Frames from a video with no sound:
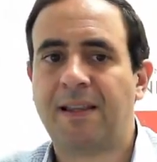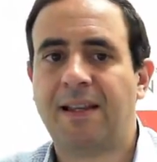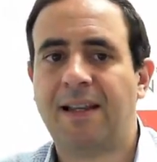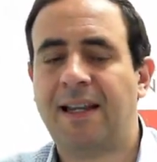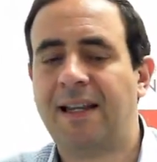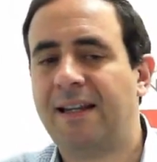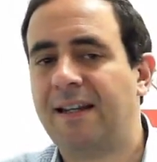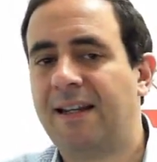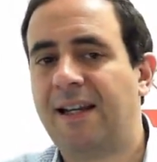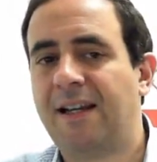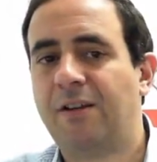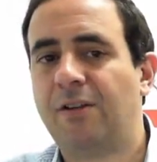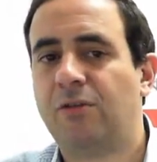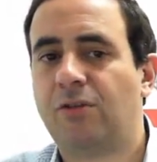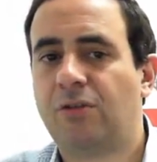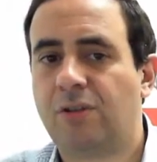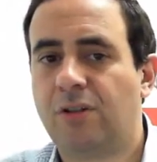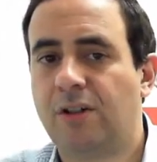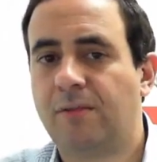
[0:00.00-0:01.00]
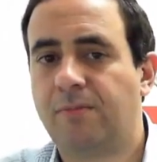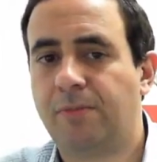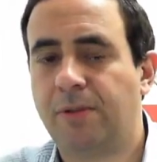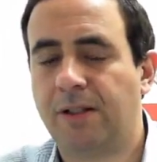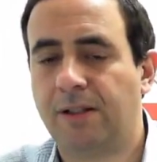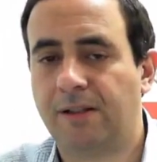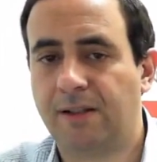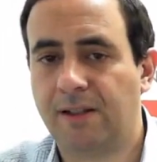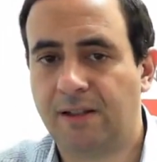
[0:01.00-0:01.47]
And now you start
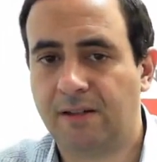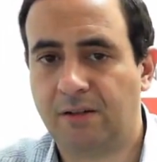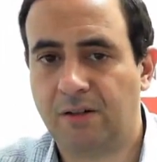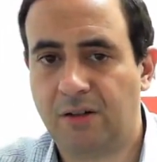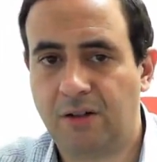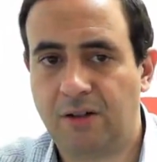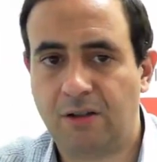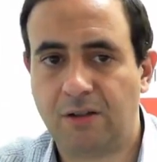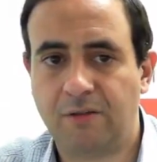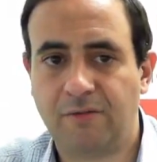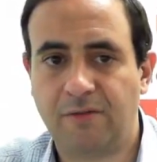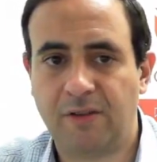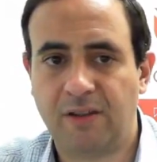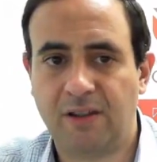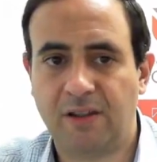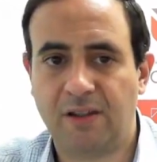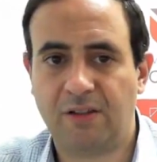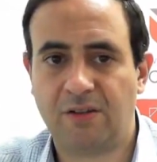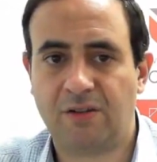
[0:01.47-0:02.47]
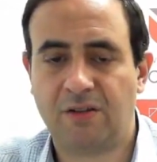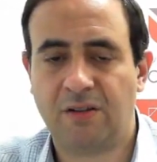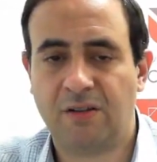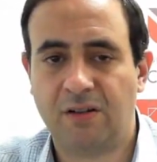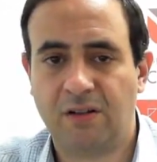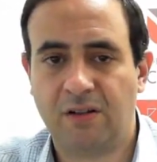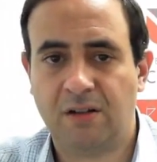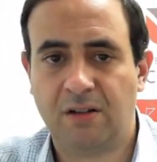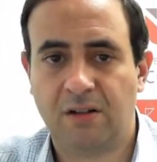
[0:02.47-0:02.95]
building all of these
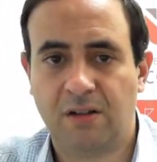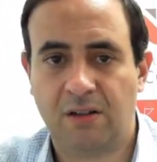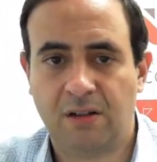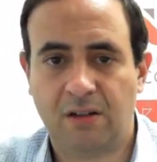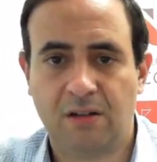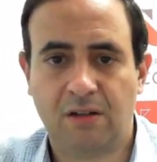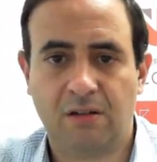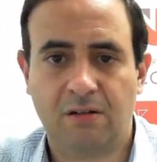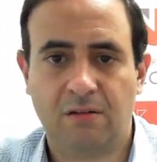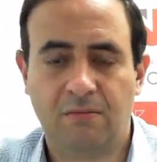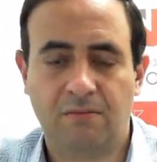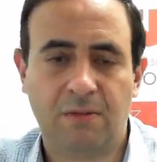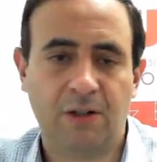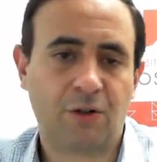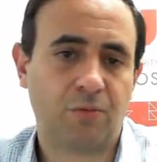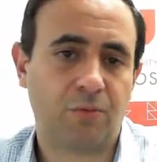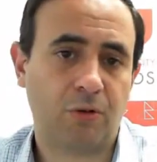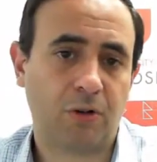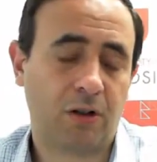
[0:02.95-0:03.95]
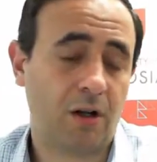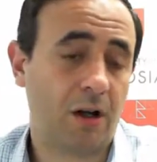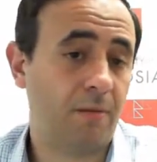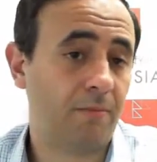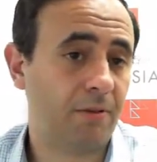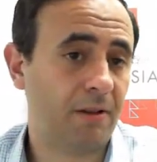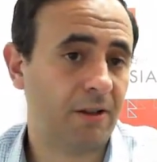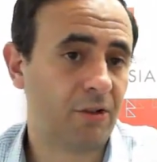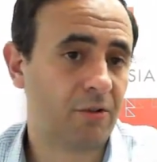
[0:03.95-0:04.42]
much more
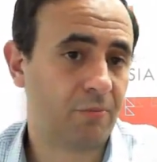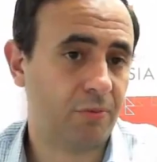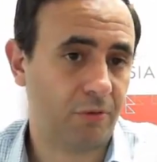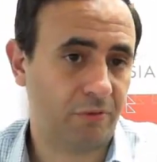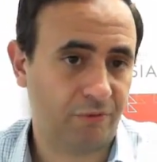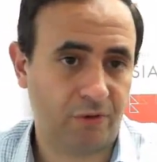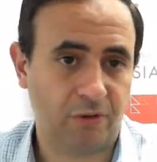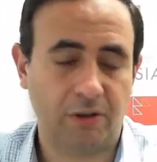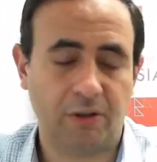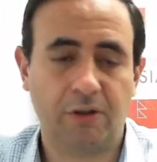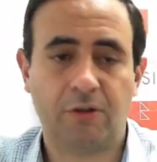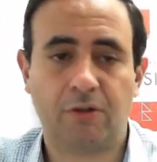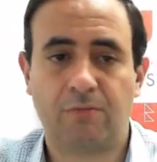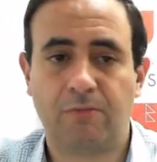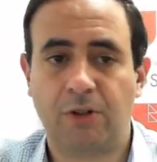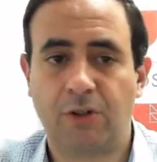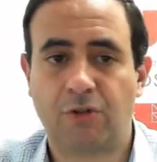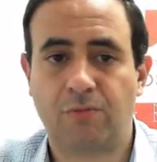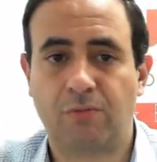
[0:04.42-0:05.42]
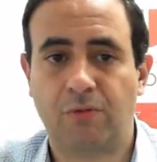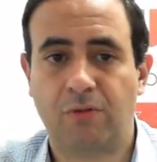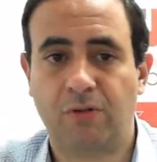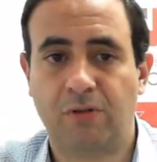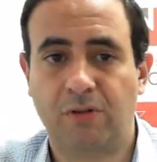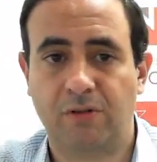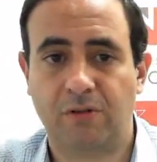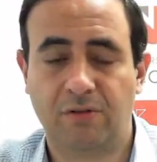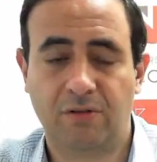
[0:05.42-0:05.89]
complex portfolios, much
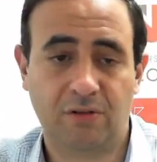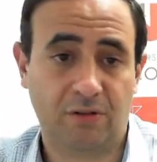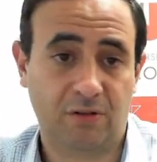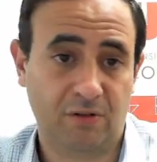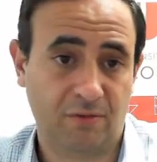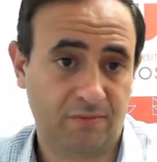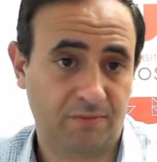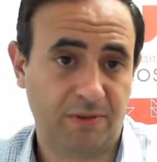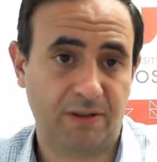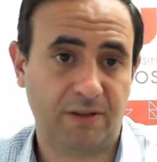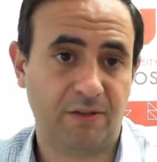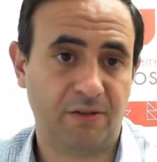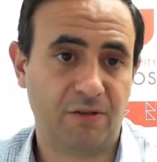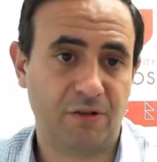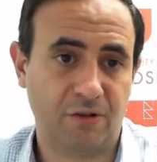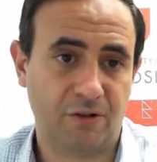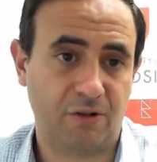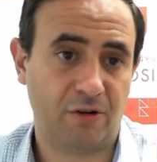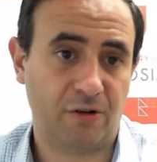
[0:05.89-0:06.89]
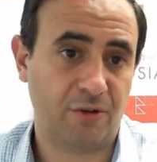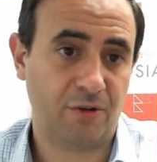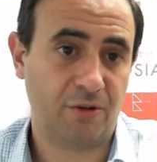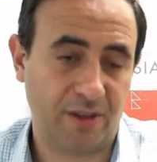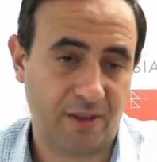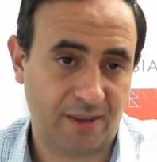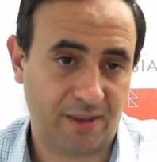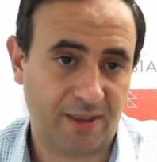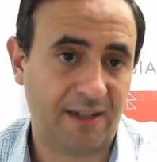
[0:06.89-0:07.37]
more, you can build your own
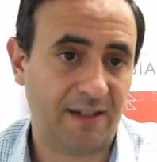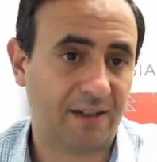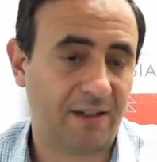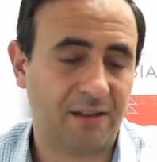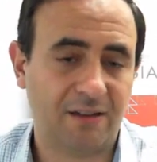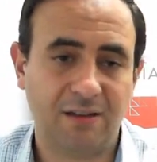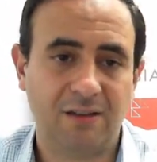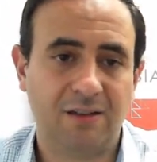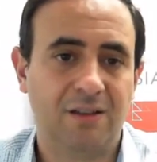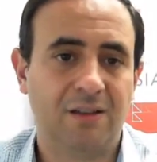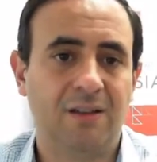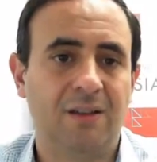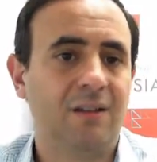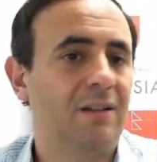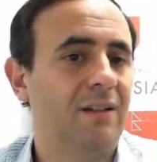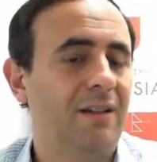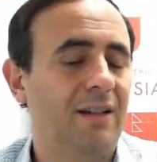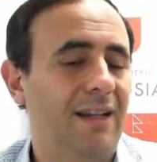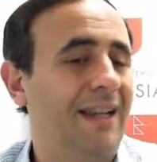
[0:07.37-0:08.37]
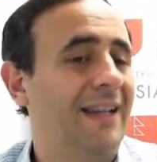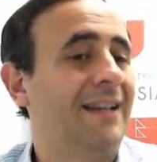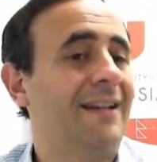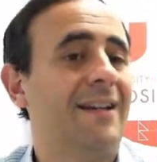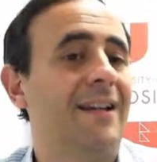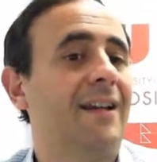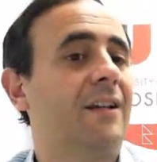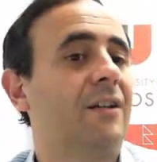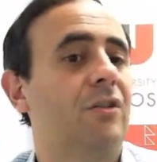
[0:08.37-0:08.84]
synthetic
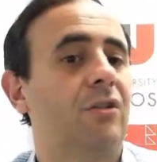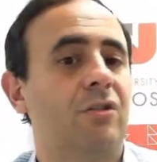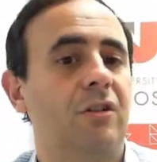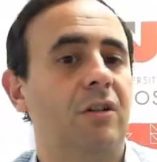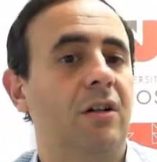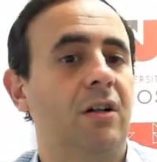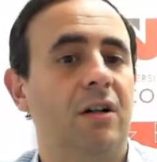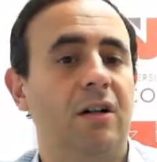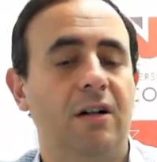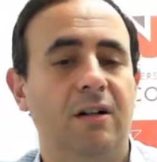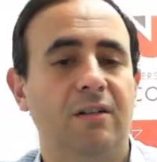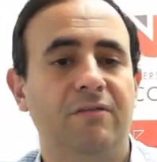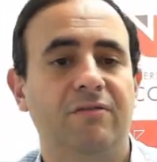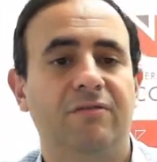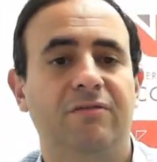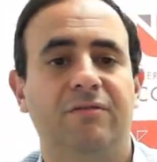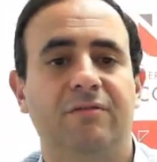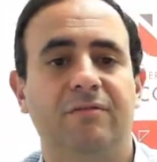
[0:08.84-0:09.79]
index of